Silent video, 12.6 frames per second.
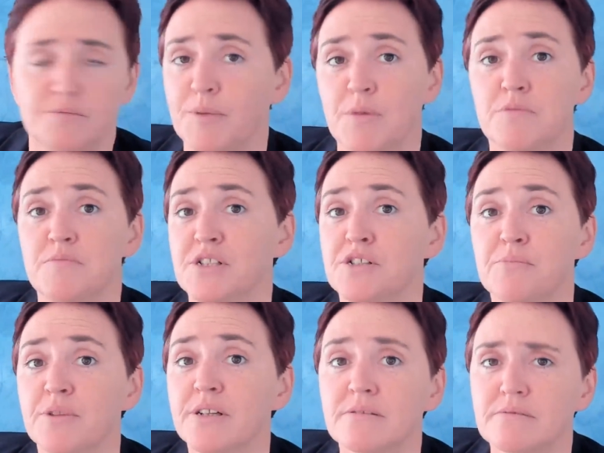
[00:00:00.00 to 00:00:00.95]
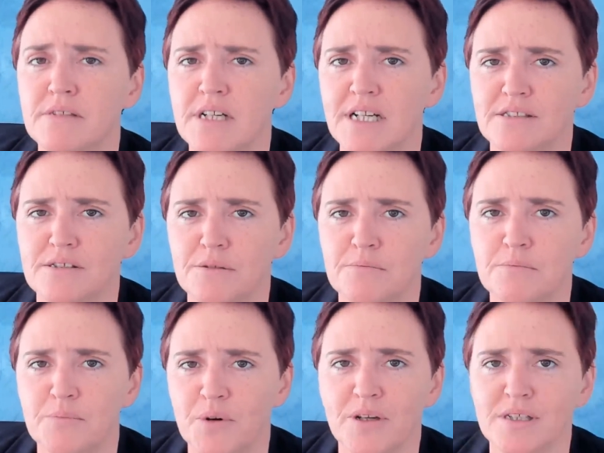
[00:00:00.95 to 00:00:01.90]
probably to Britain at some
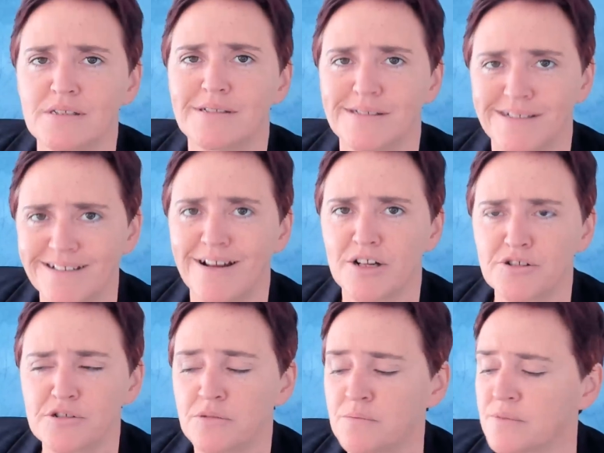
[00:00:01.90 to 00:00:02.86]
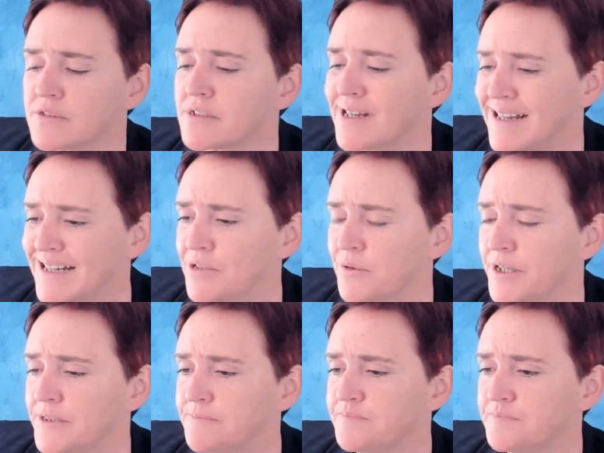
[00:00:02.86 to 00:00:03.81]
point, large numbers
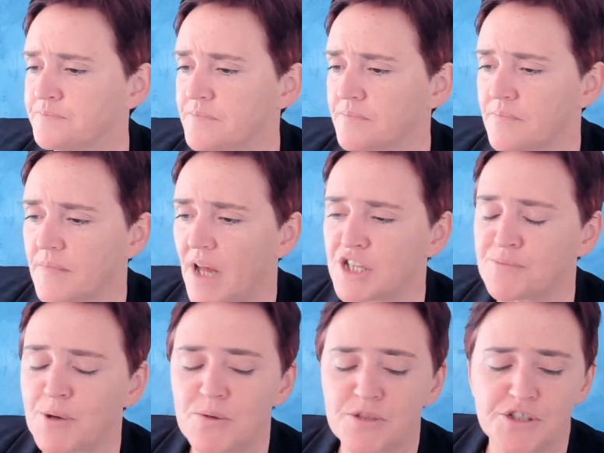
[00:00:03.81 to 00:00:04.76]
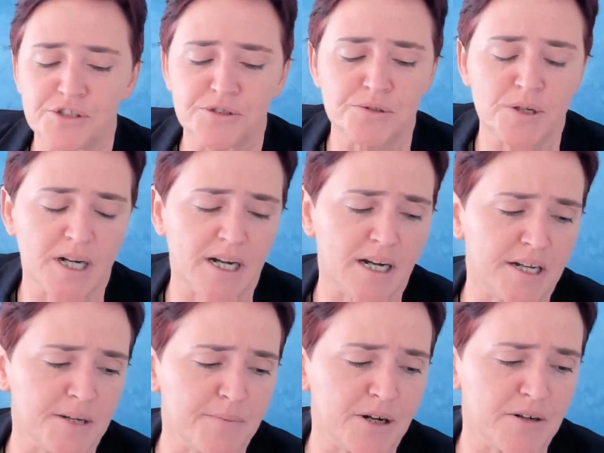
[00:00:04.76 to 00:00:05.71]
anyway. I spoke to an
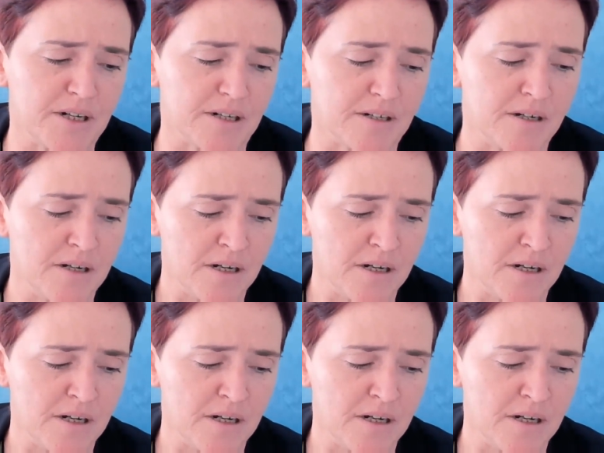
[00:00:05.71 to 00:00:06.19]
American